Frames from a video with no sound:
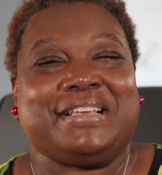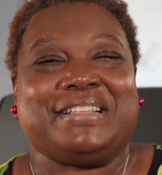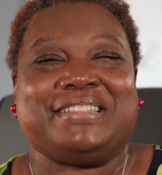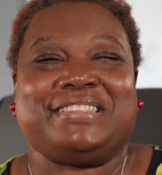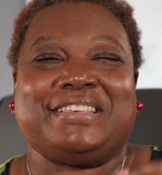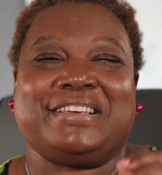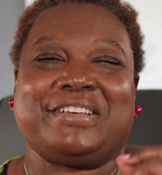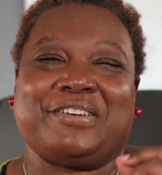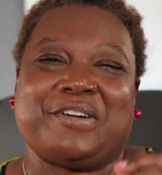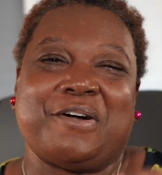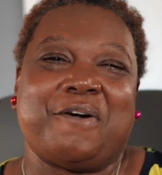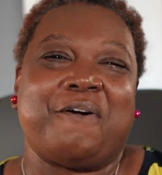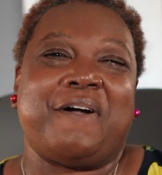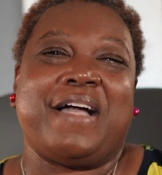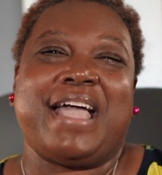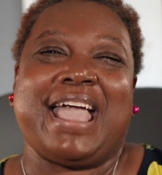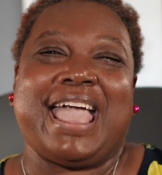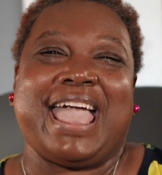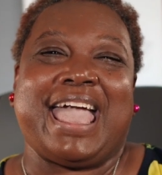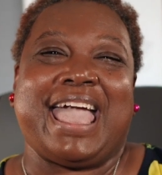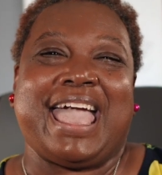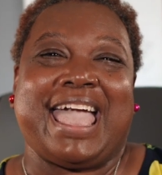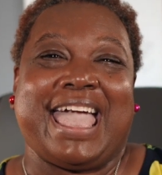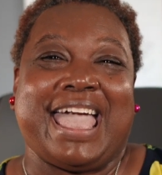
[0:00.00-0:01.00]
to go
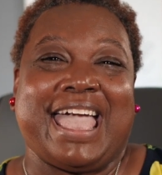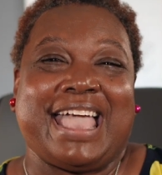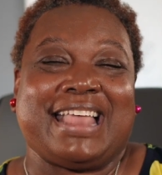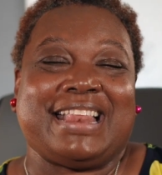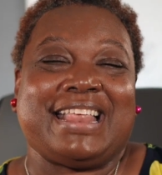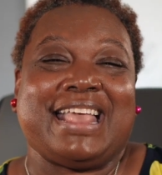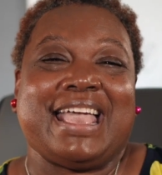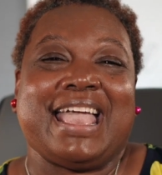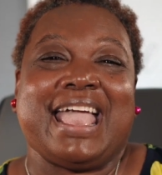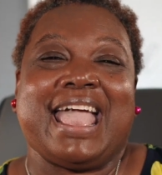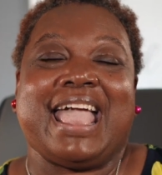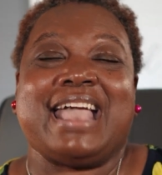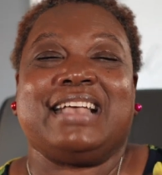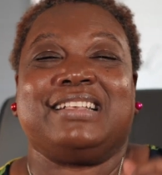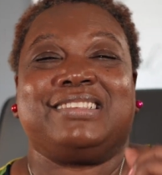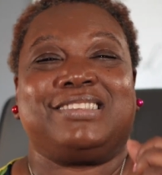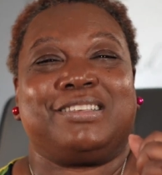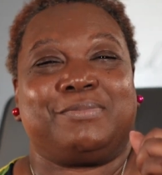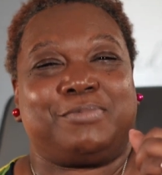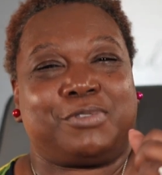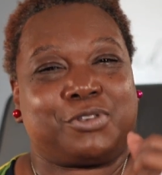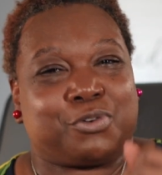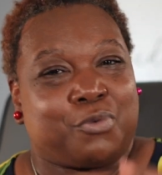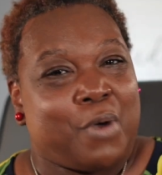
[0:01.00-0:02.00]
ahead and
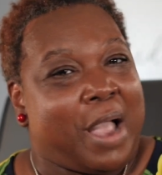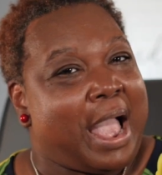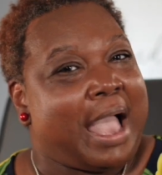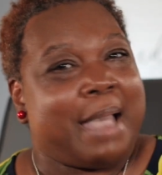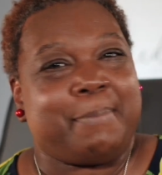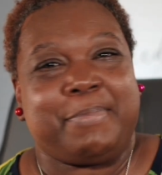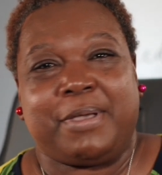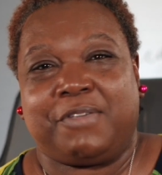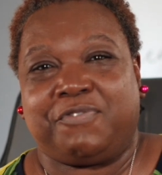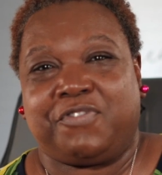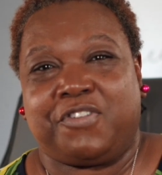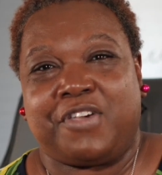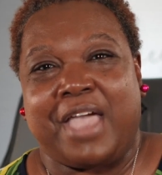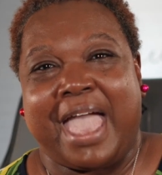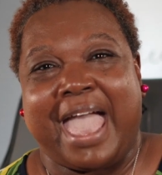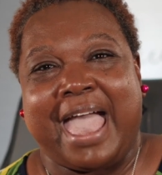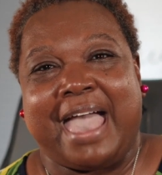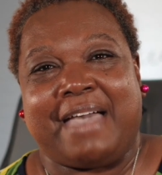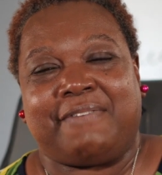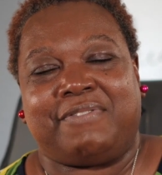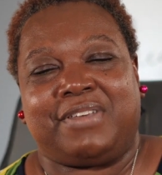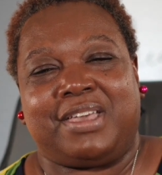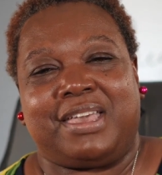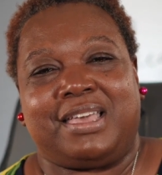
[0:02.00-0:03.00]
subscribe if you
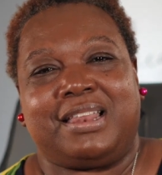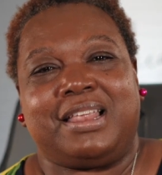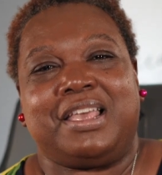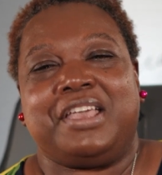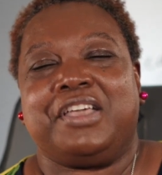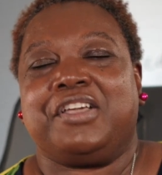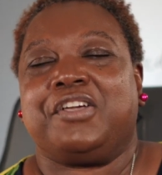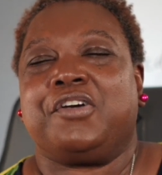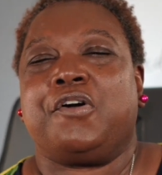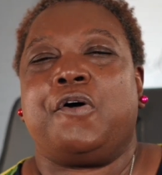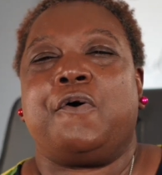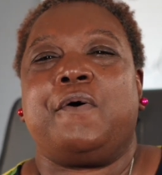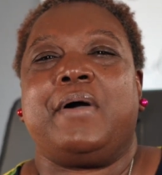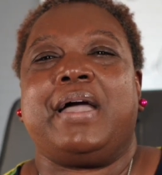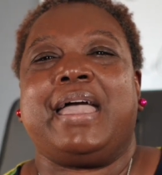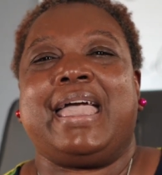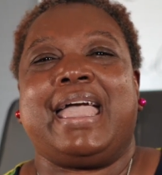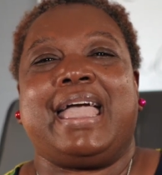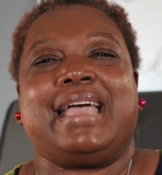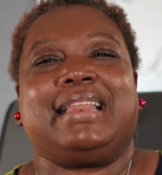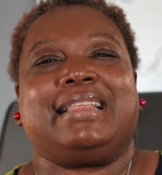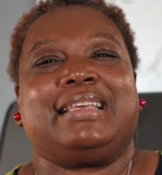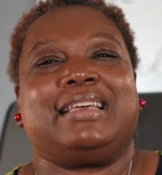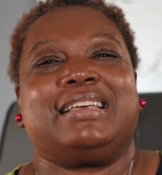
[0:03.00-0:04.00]
haven't. Go
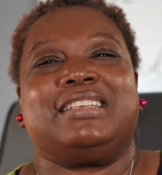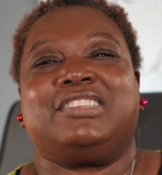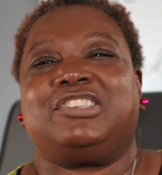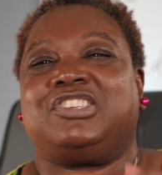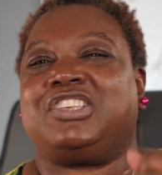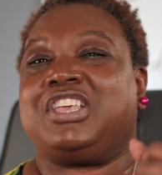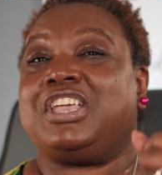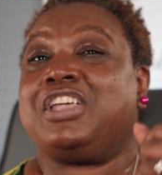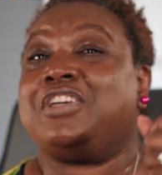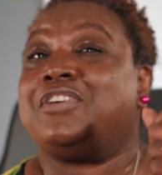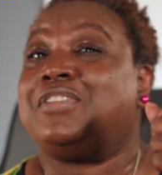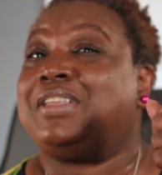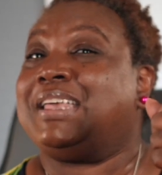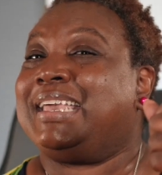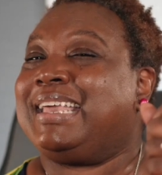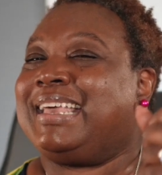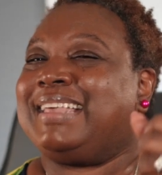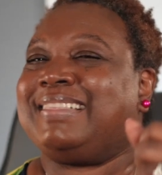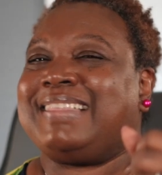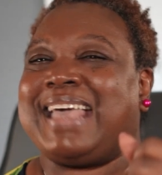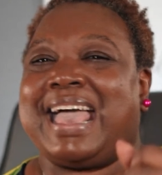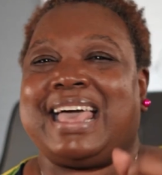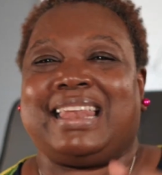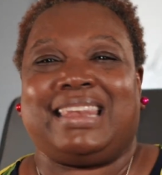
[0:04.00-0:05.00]
ahead, continue to
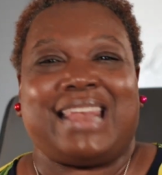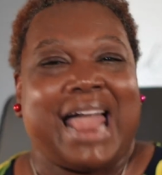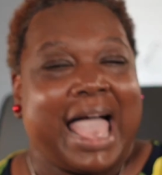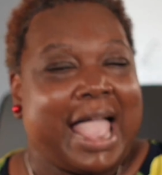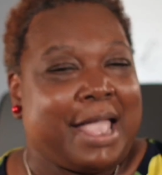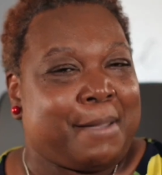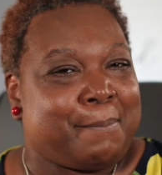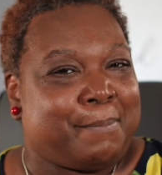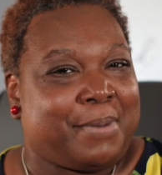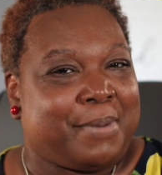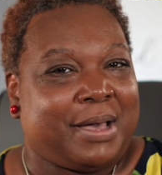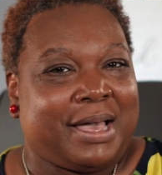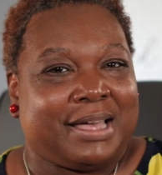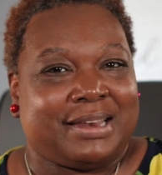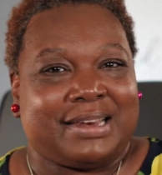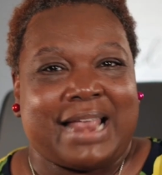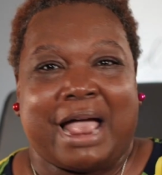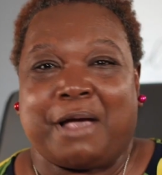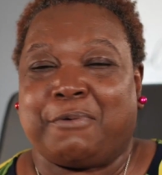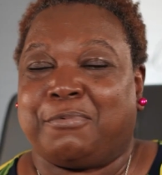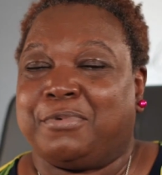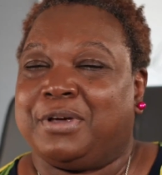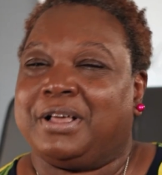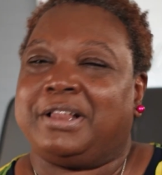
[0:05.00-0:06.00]
hit that like button.
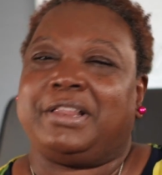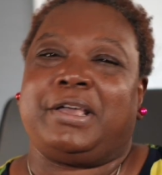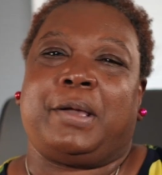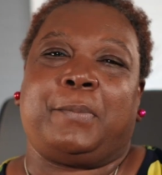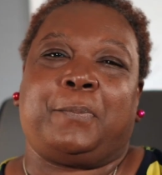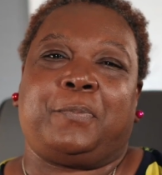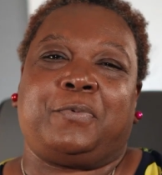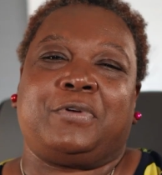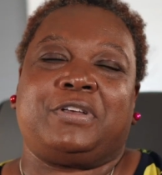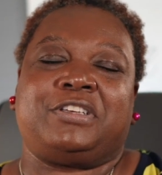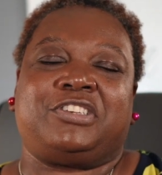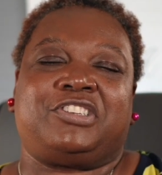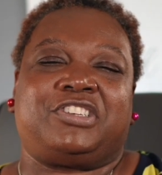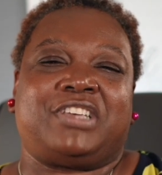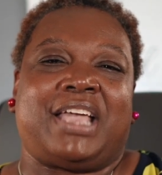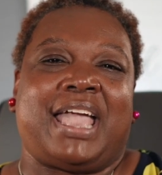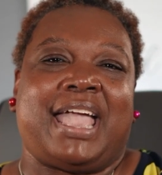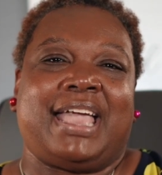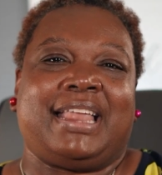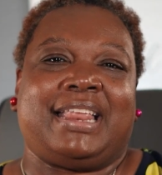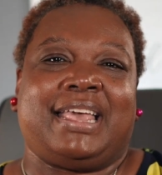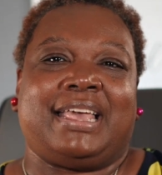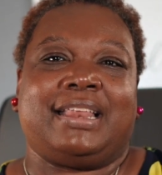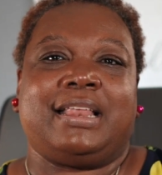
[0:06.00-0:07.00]
I really
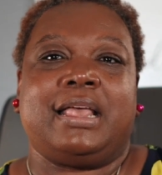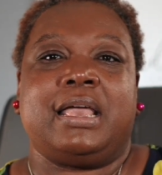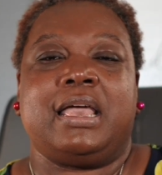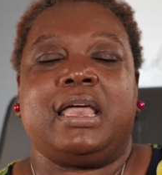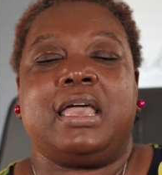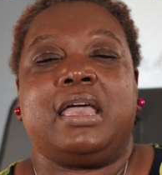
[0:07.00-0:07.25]
appreciate it.